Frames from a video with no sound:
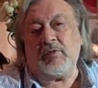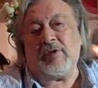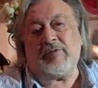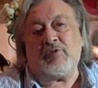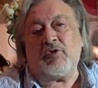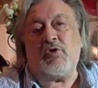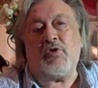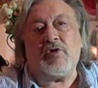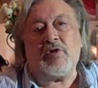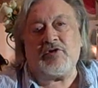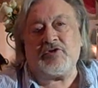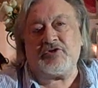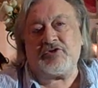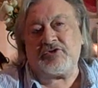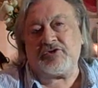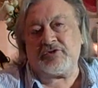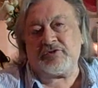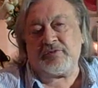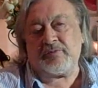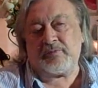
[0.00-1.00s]
of
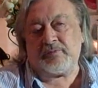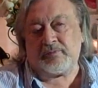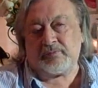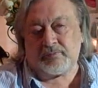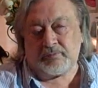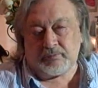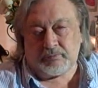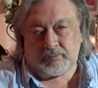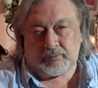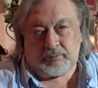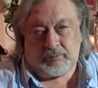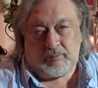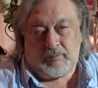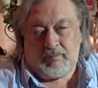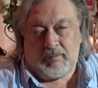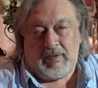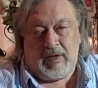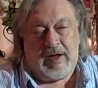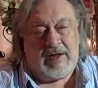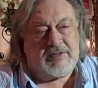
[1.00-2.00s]
course,
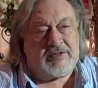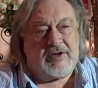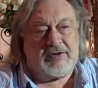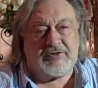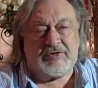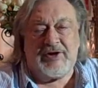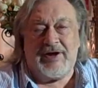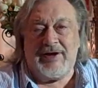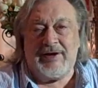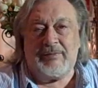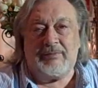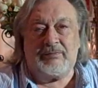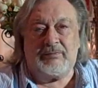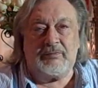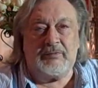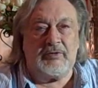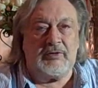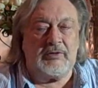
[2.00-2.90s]
at that time,